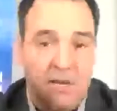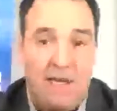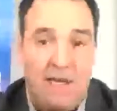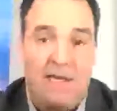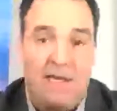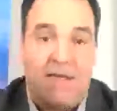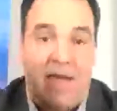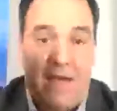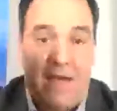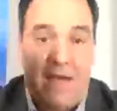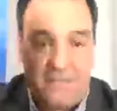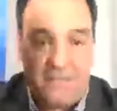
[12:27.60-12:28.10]

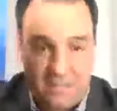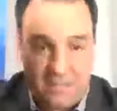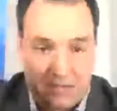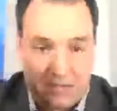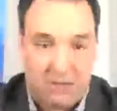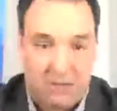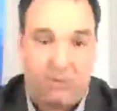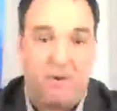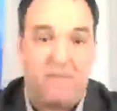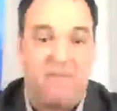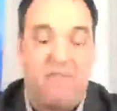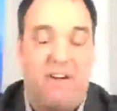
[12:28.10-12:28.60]
And that is
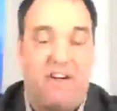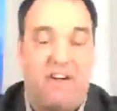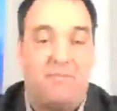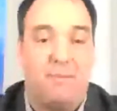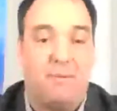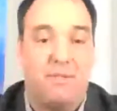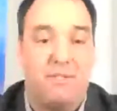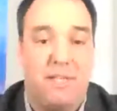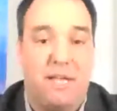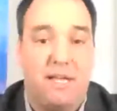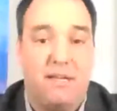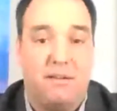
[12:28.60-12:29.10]
35%
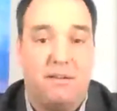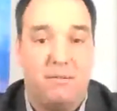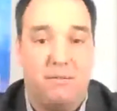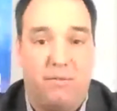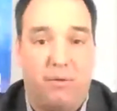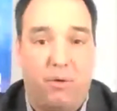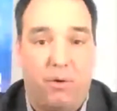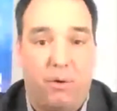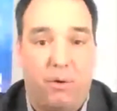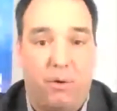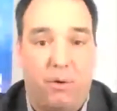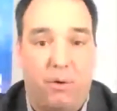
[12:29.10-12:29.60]
in
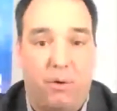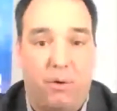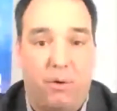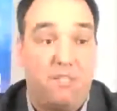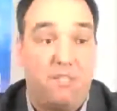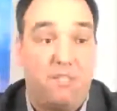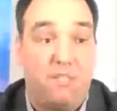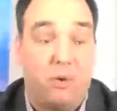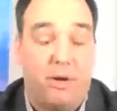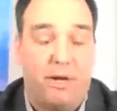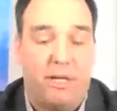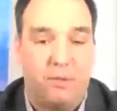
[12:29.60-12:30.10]
4 weeks. That's
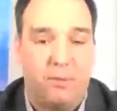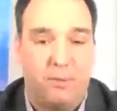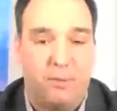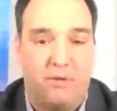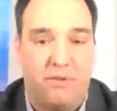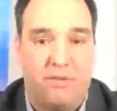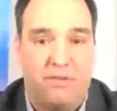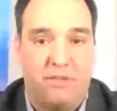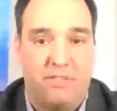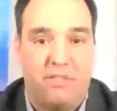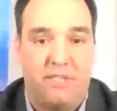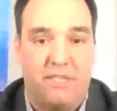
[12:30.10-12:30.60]
the quickest we've
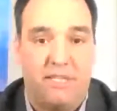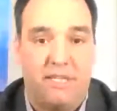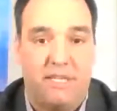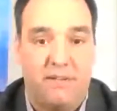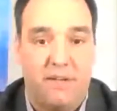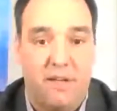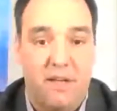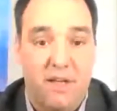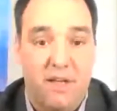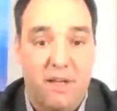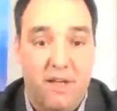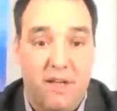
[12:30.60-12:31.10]
ever seen it.
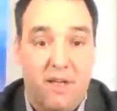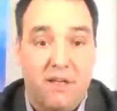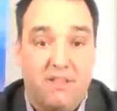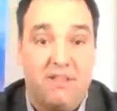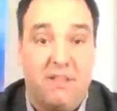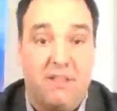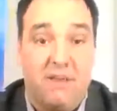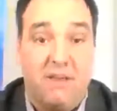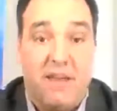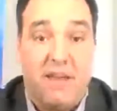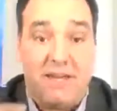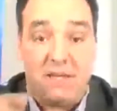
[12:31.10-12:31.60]

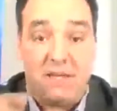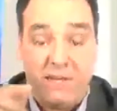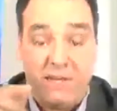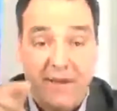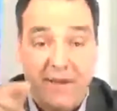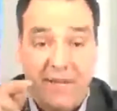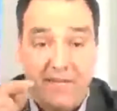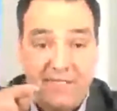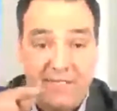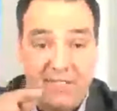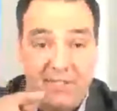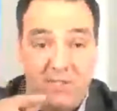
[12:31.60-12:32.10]
The next
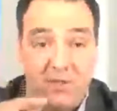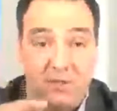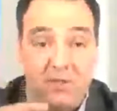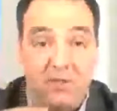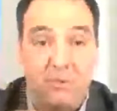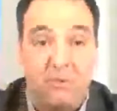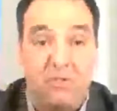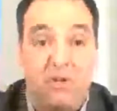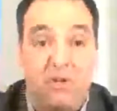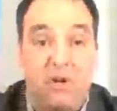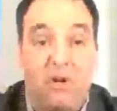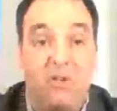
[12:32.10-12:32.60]
phase is
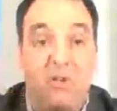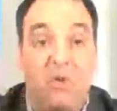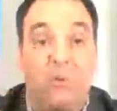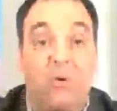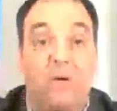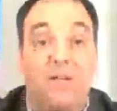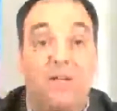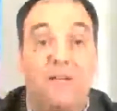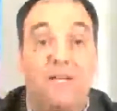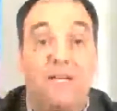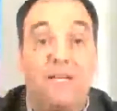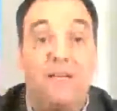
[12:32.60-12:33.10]
usually what's called the
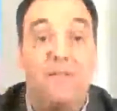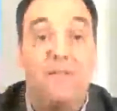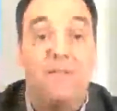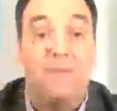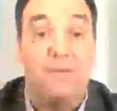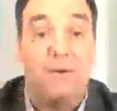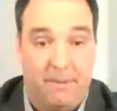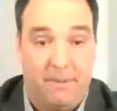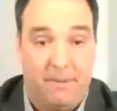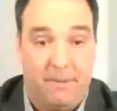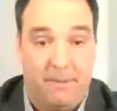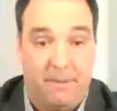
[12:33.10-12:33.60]
relief
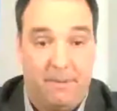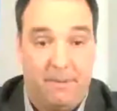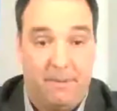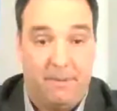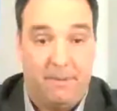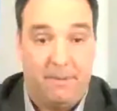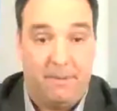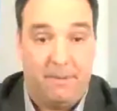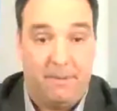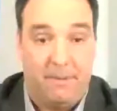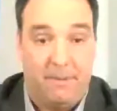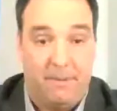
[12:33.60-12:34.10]

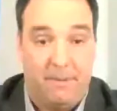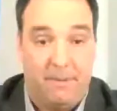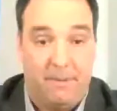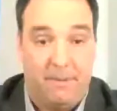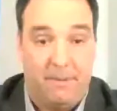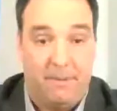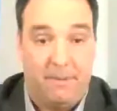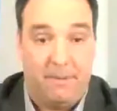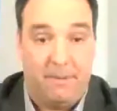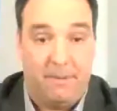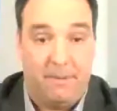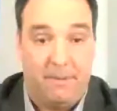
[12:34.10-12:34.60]

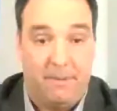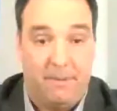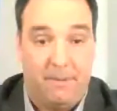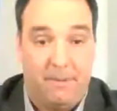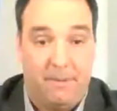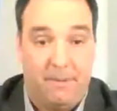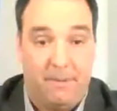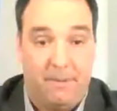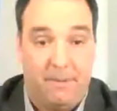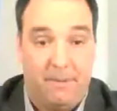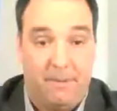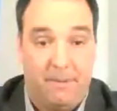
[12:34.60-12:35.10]
rally.
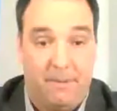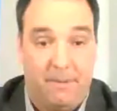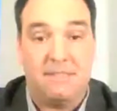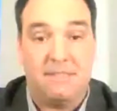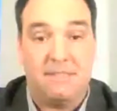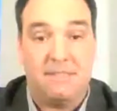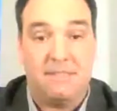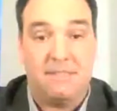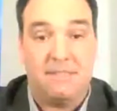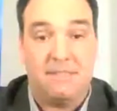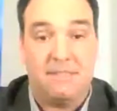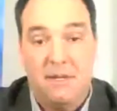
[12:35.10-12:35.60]
Typically
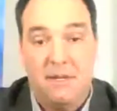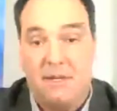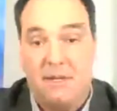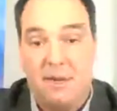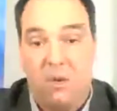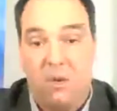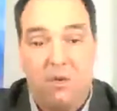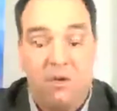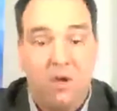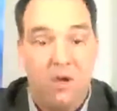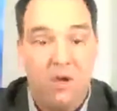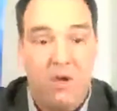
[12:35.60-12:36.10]
lasts, you
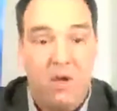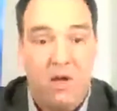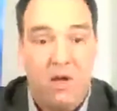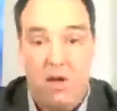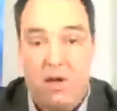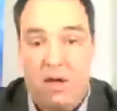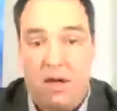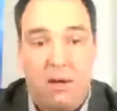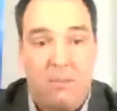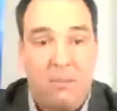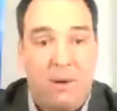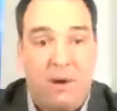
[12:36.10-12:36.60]
know,
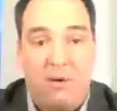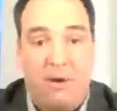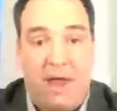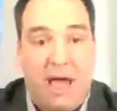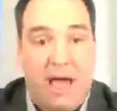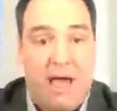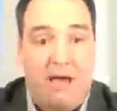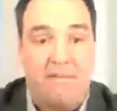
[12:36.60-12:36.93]
about